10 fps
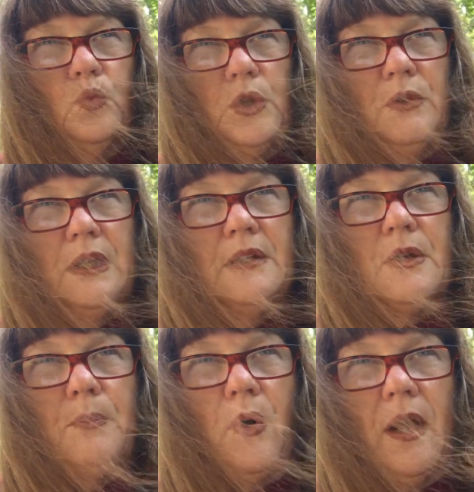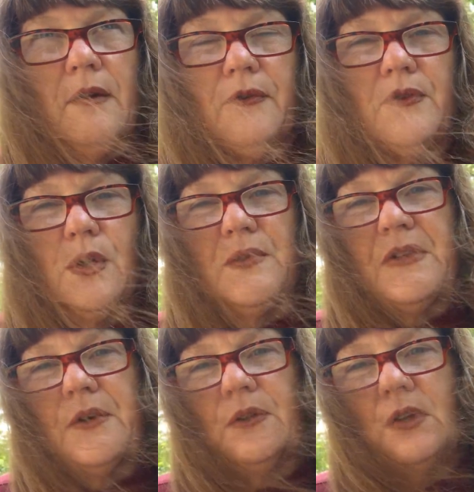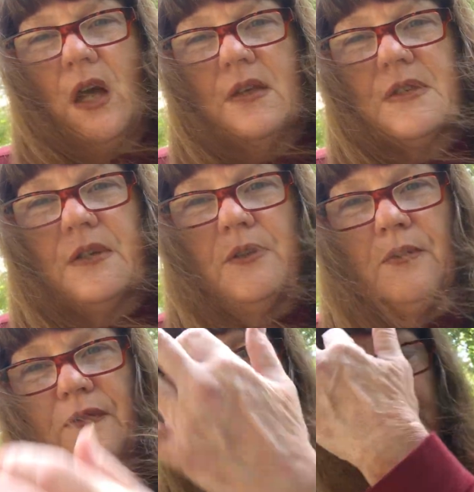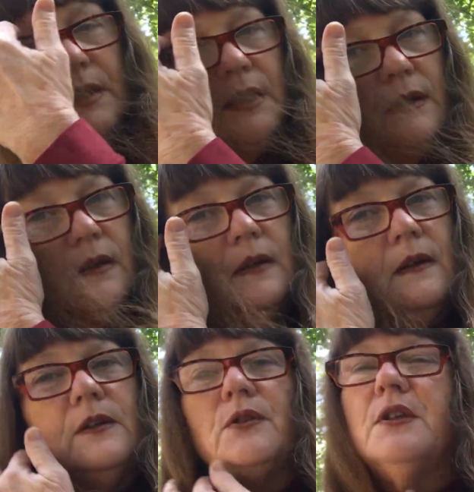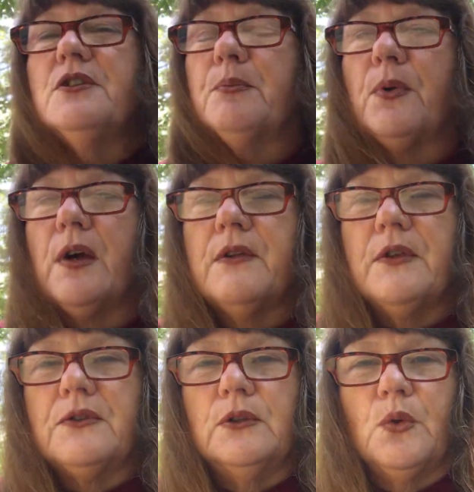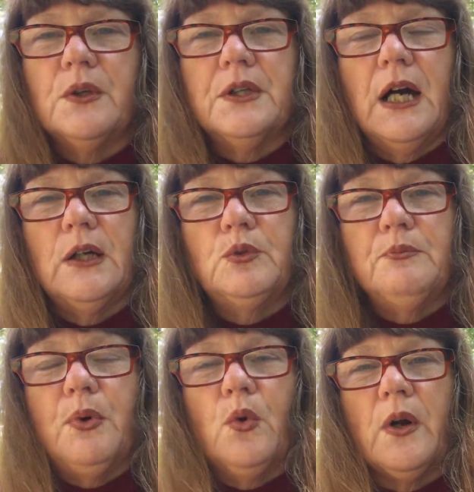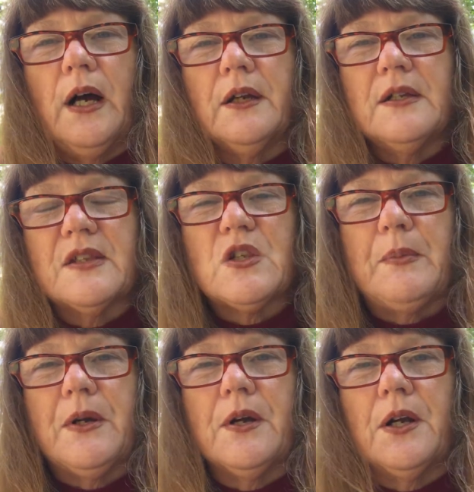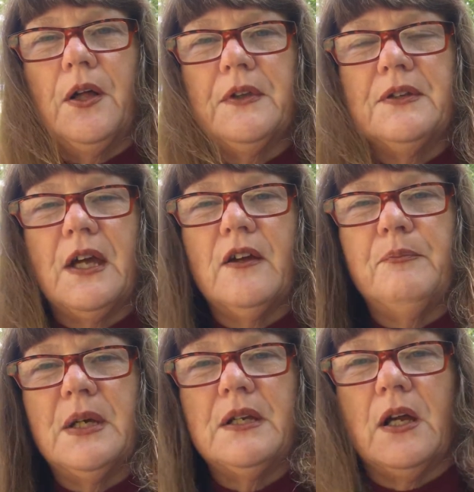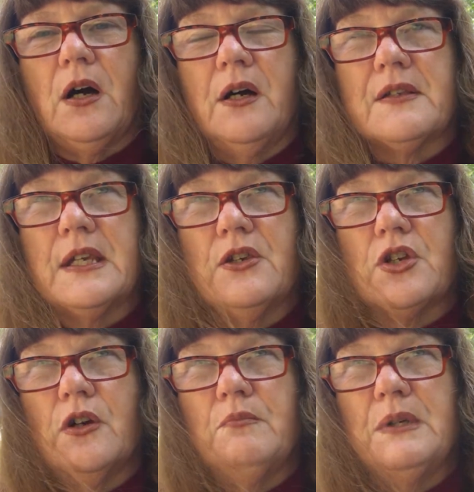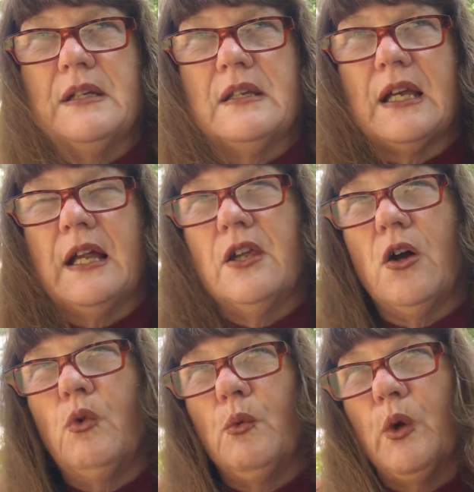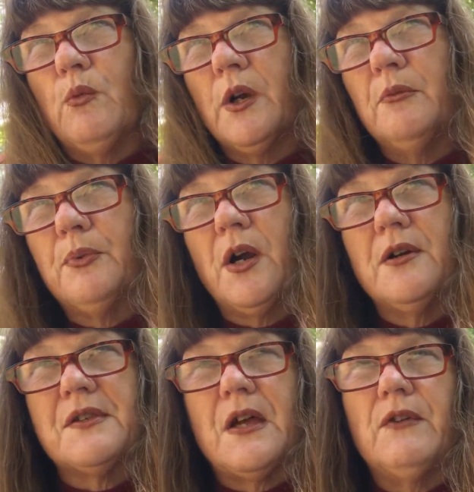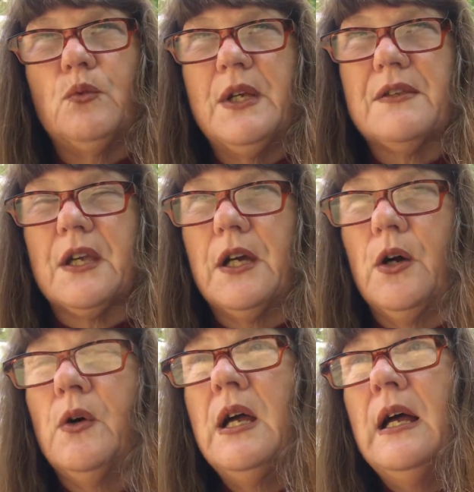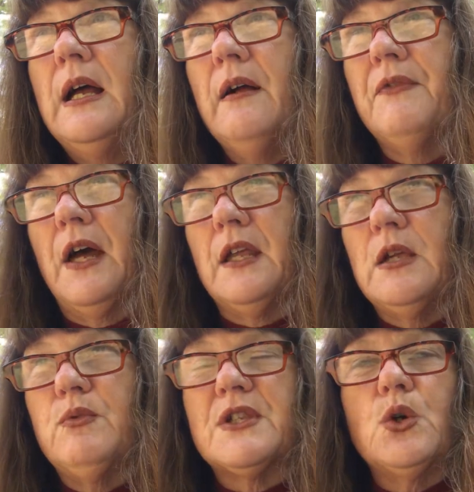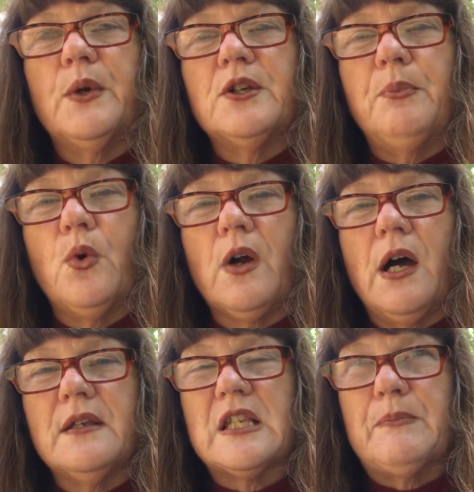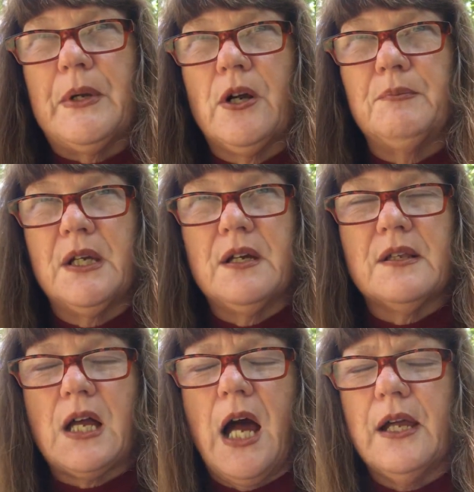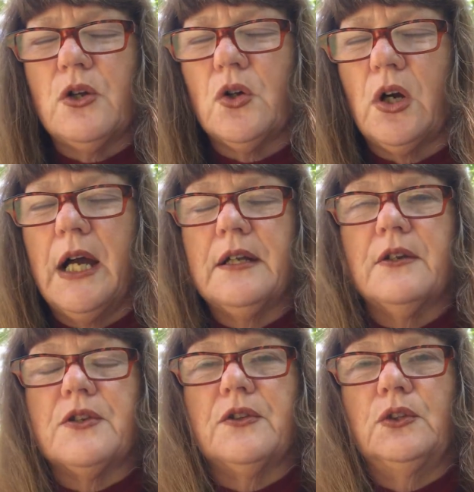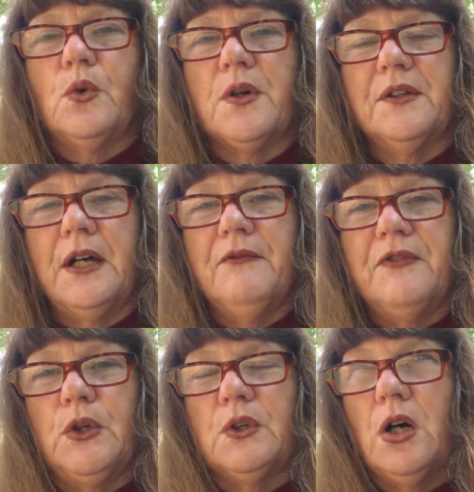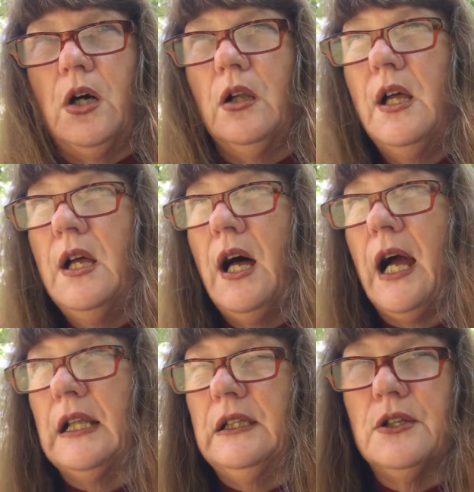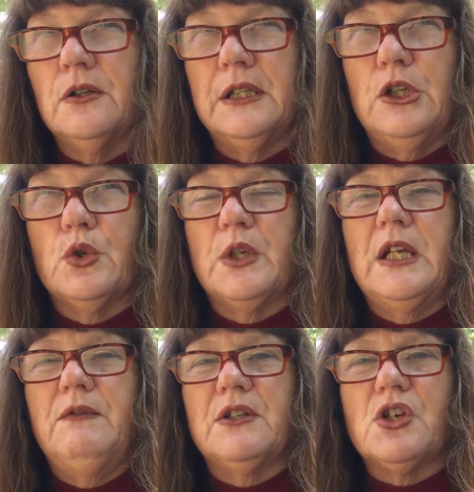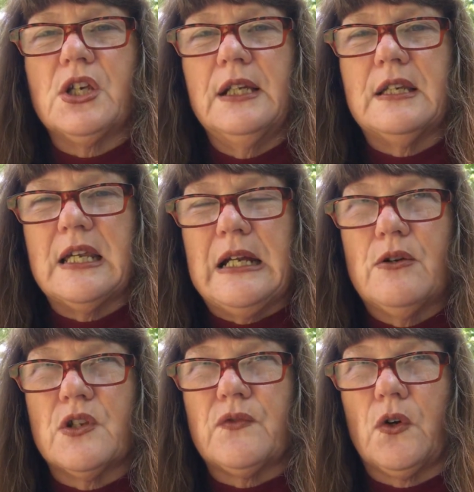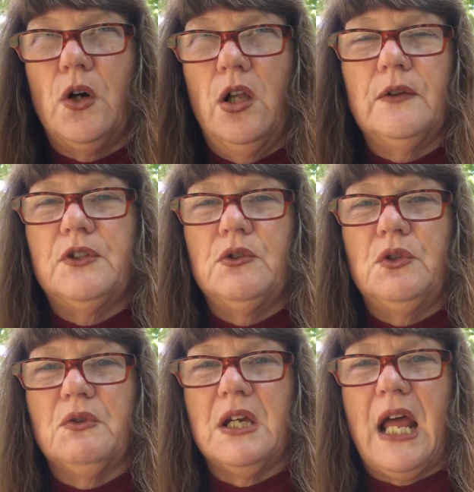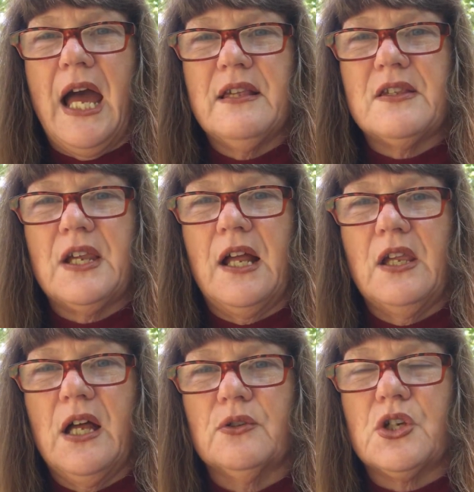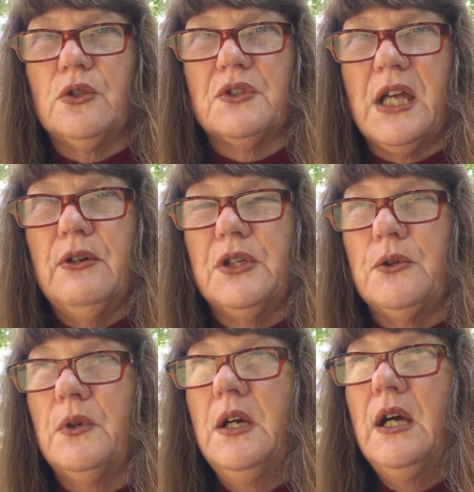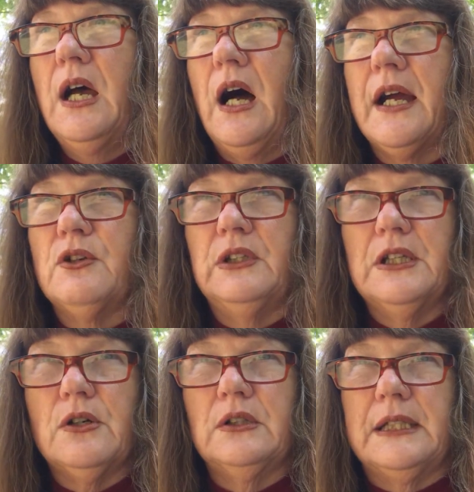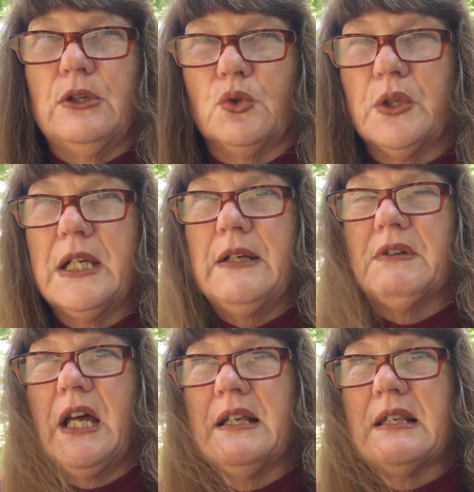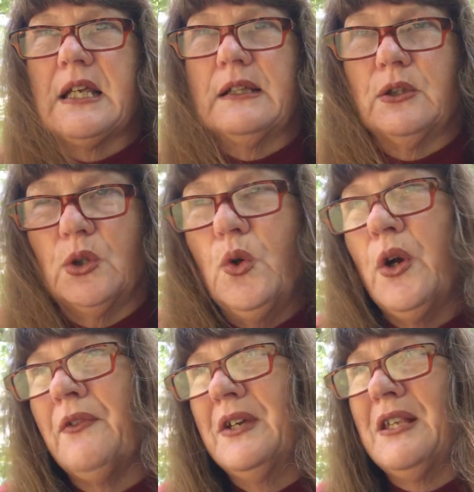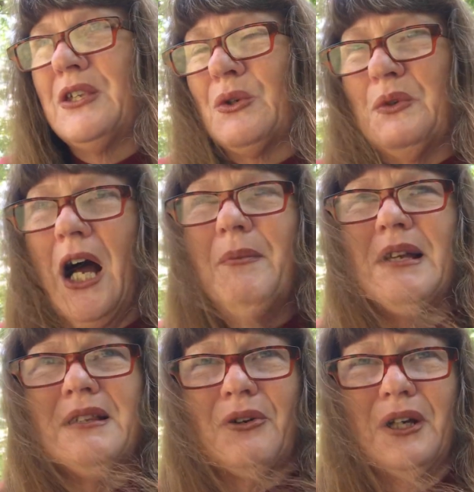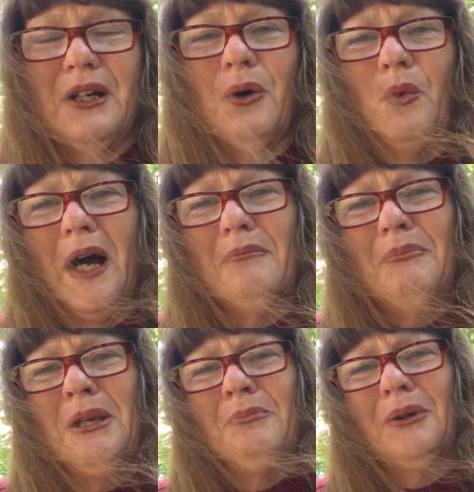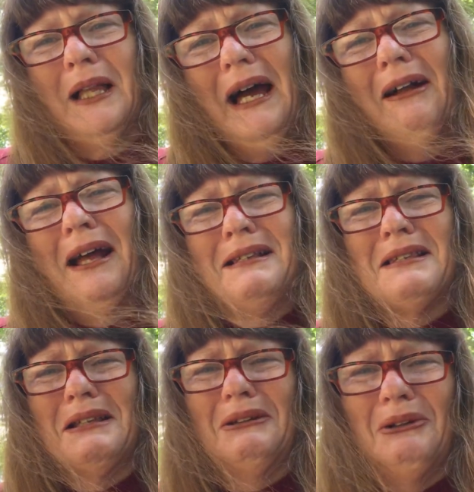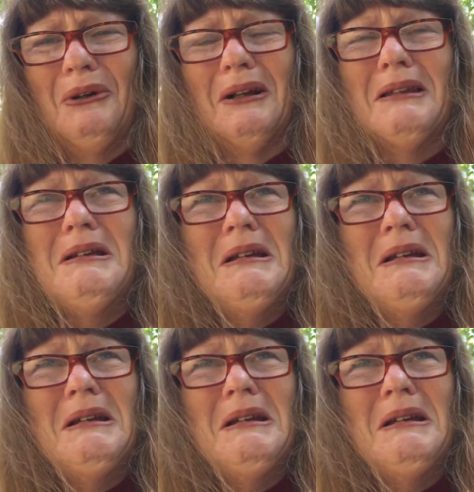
you need to pray for those that are lost in your family. You need to pray that the Lord God would pour out His Spirit on the day of Pentecost. He showed me and Danielle when we were in prayer seven weeks ago that He was going to pour out His Spirit because I cried unto the Lord on that phone call. I literally grieved and shed tears for all of you. You can ask Danielle, she'll tell you. I literally grieved and I said, Lord, these tsunamis are going to wipe people out. I said, Lord,